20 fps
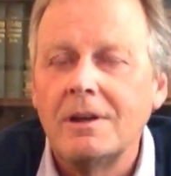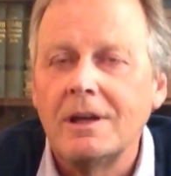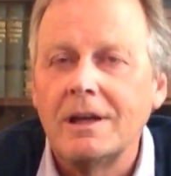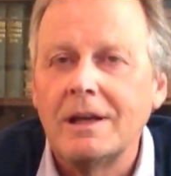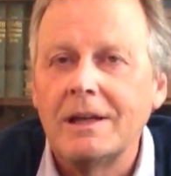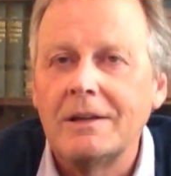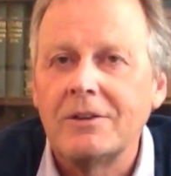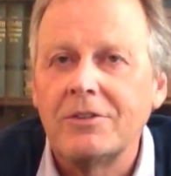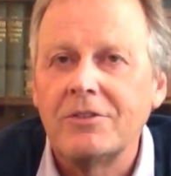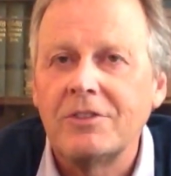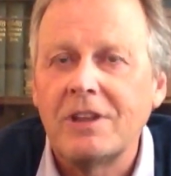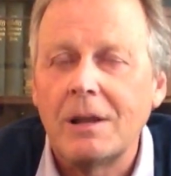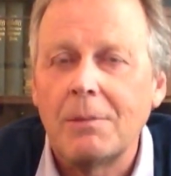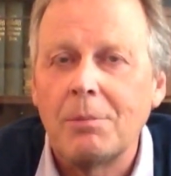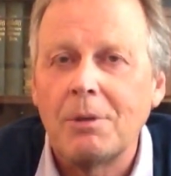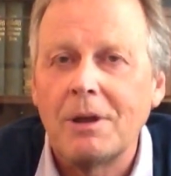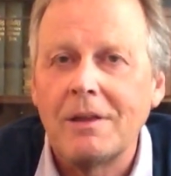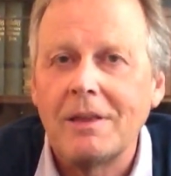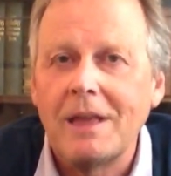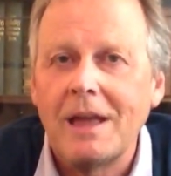and to
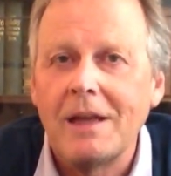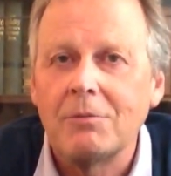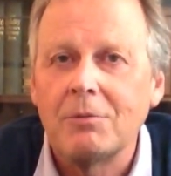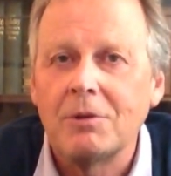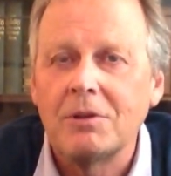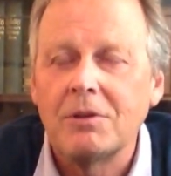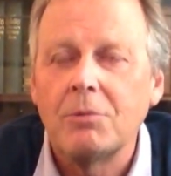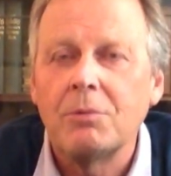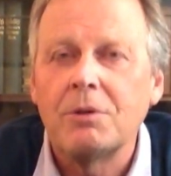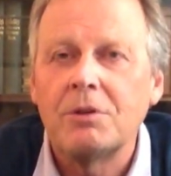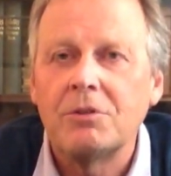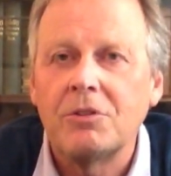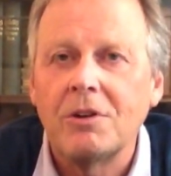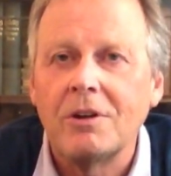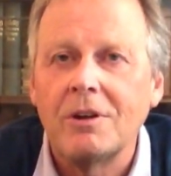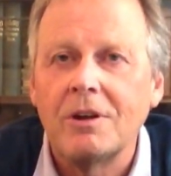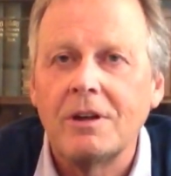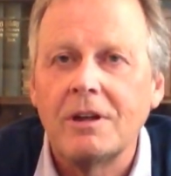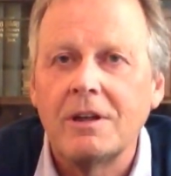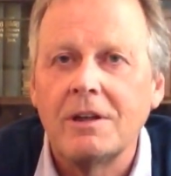celebrate that we thought we'd
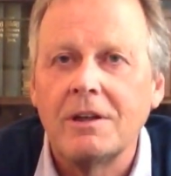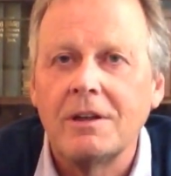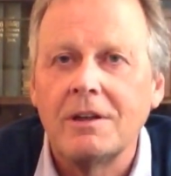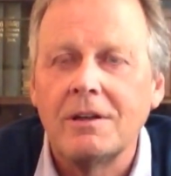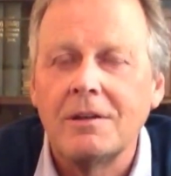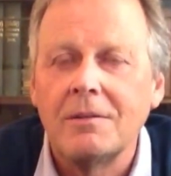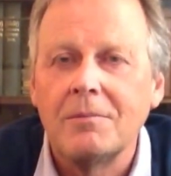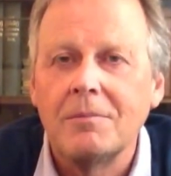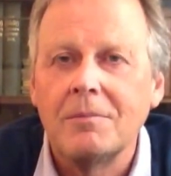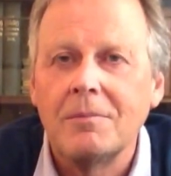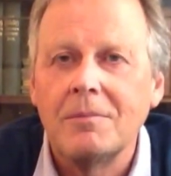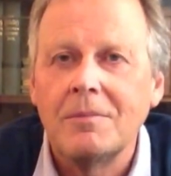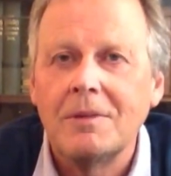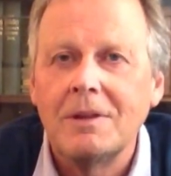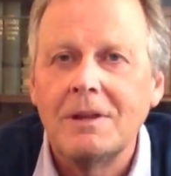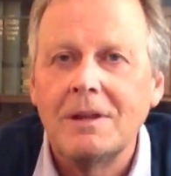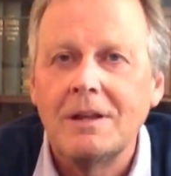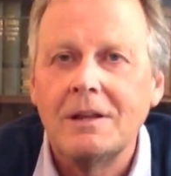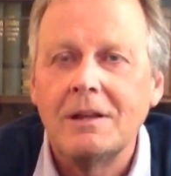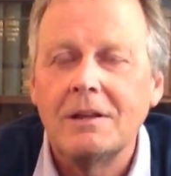try
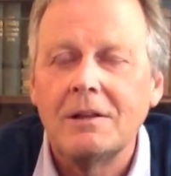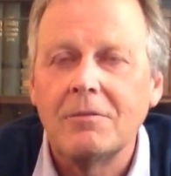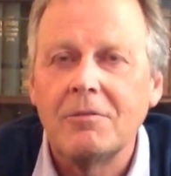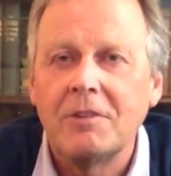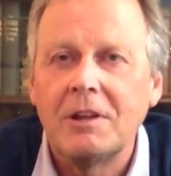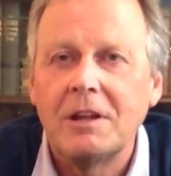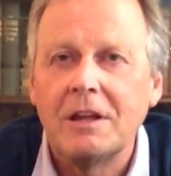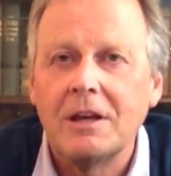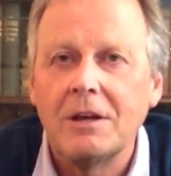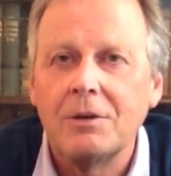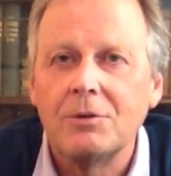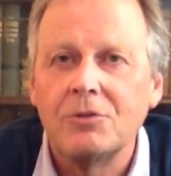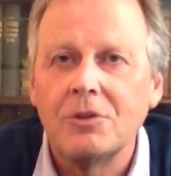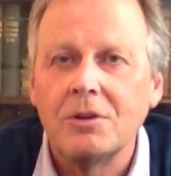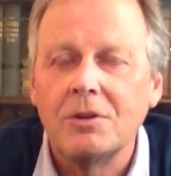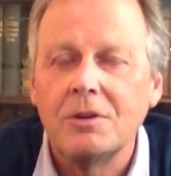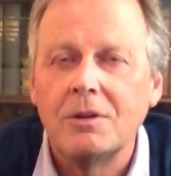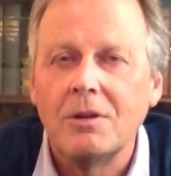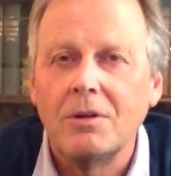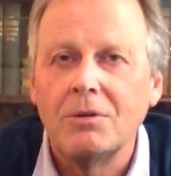little videos
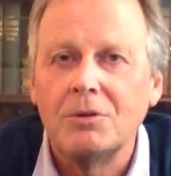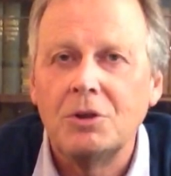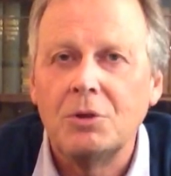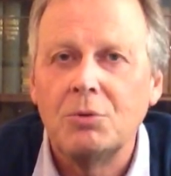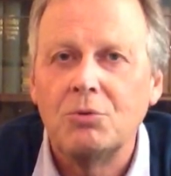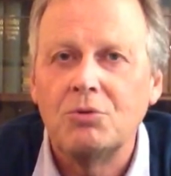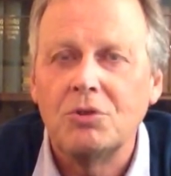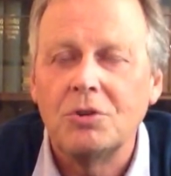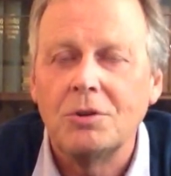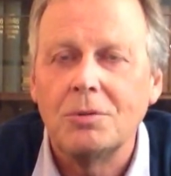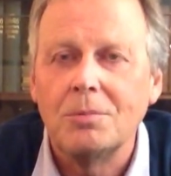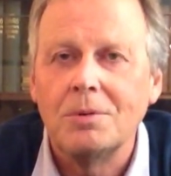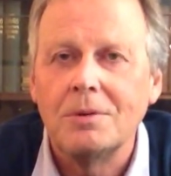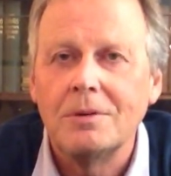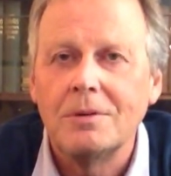on YouTube.